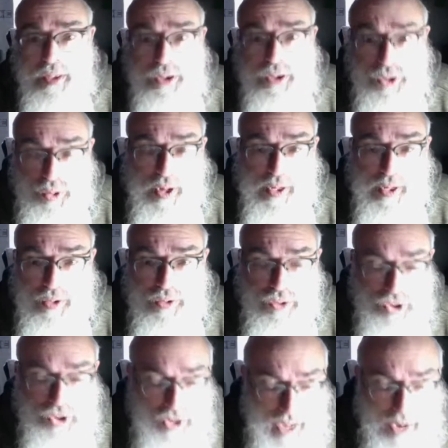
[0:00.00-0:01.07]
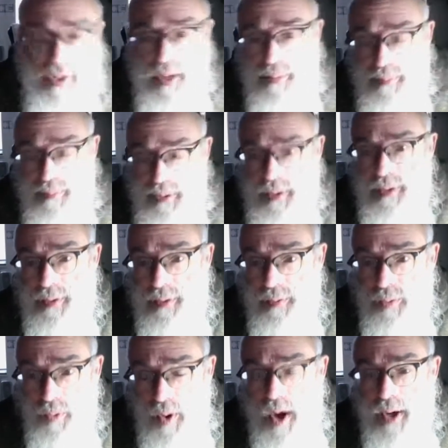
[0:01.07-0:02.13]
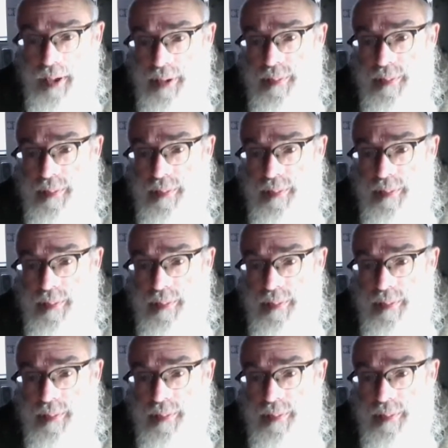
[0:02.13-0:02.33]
trying to shout at me." Why?